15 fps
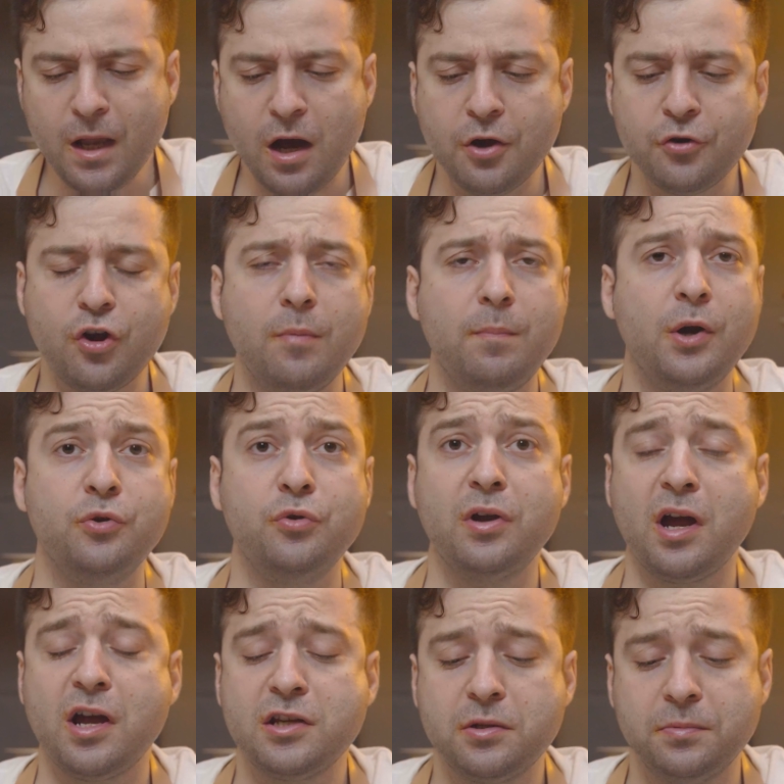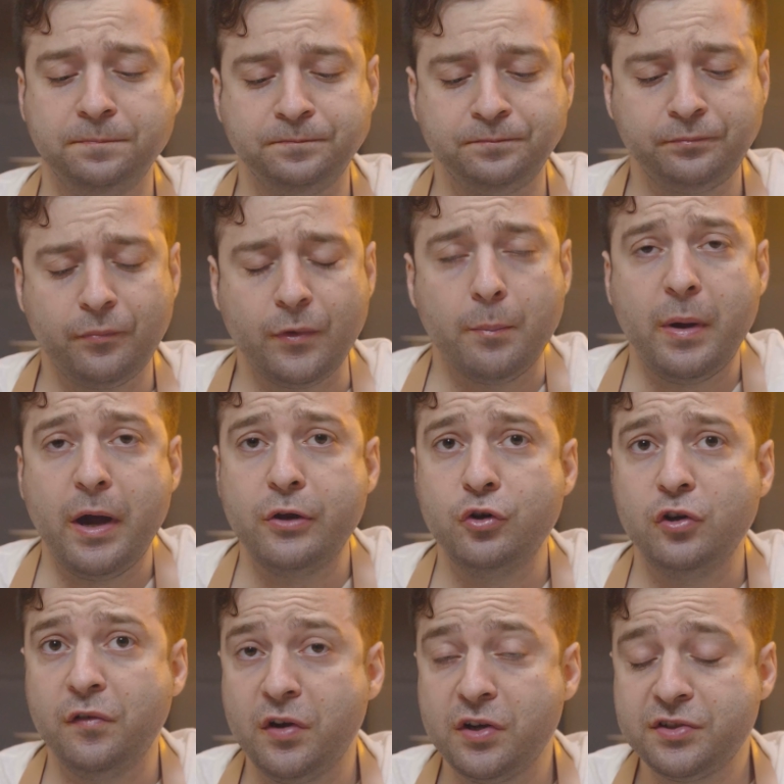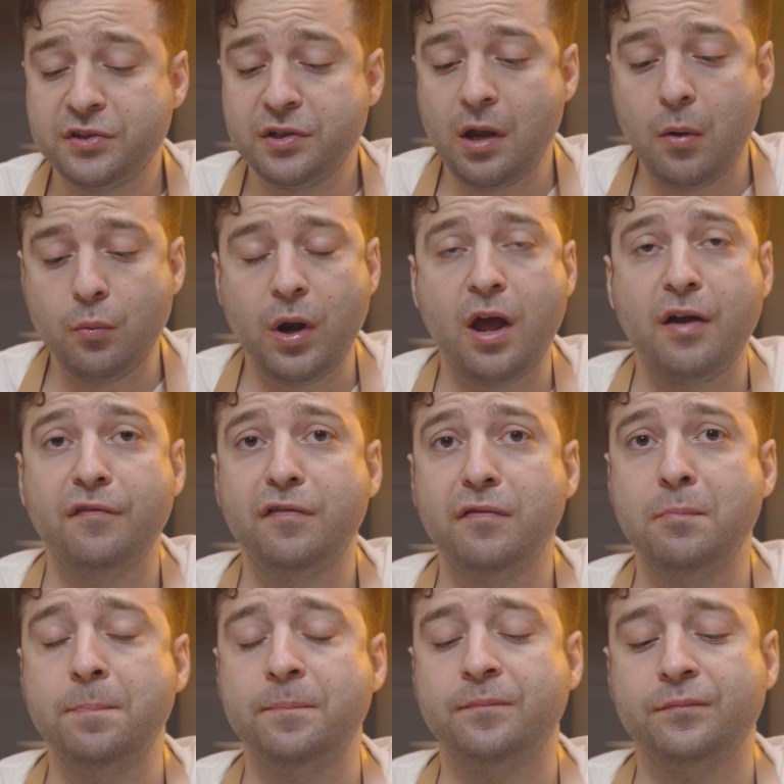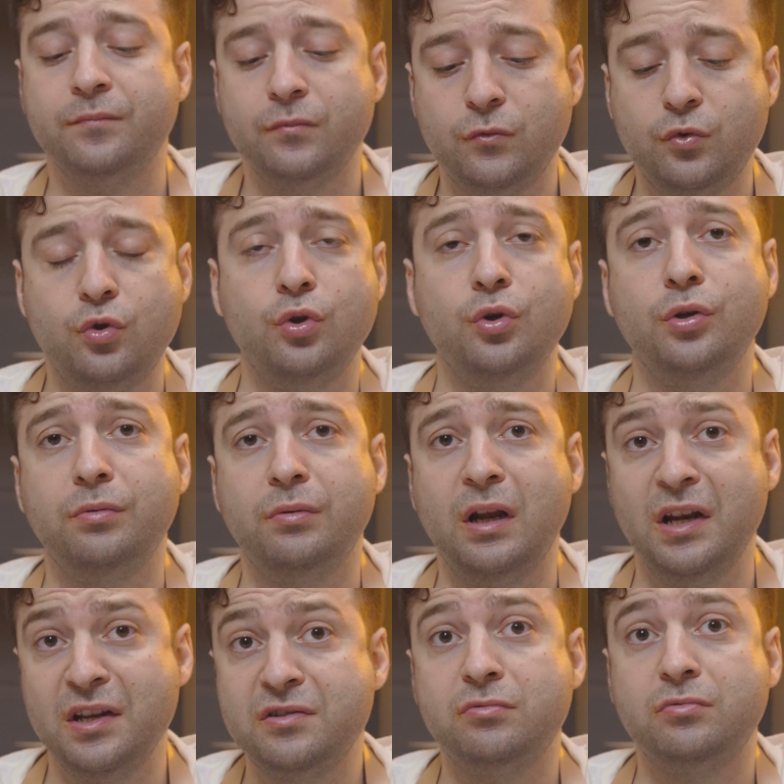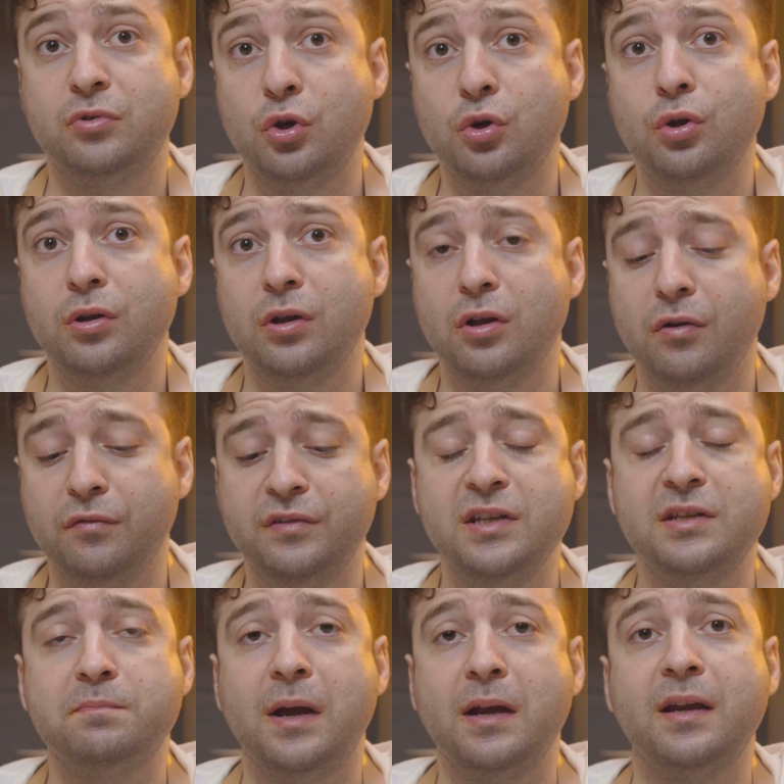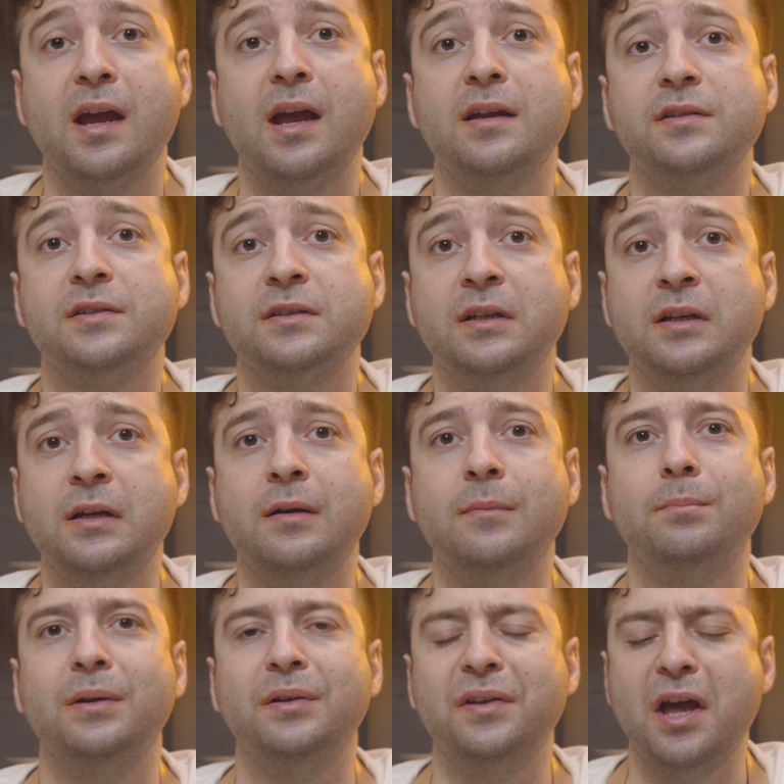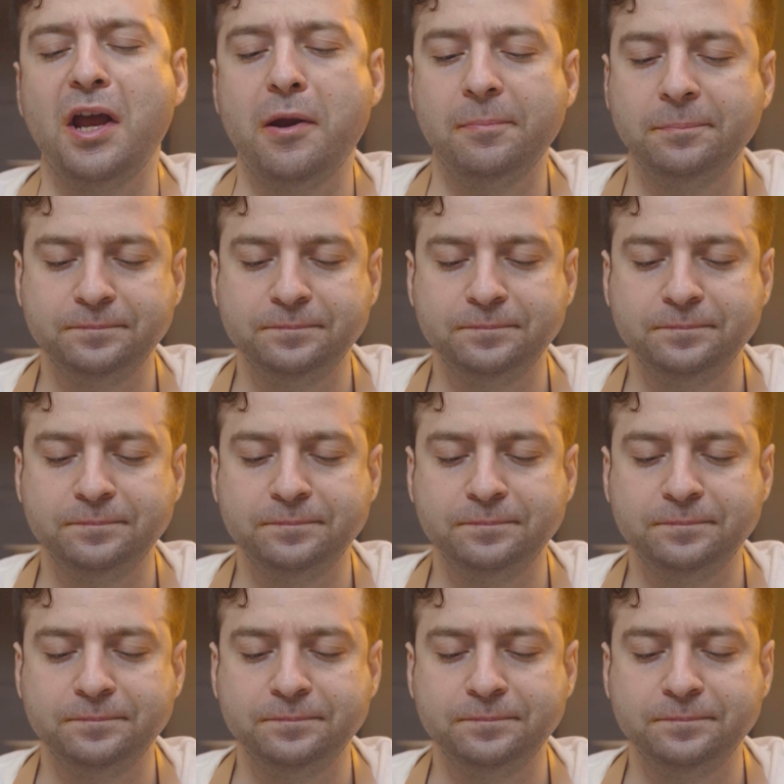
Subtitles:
I don't know about you guys, but at university I would have at least two of these pancakes per day.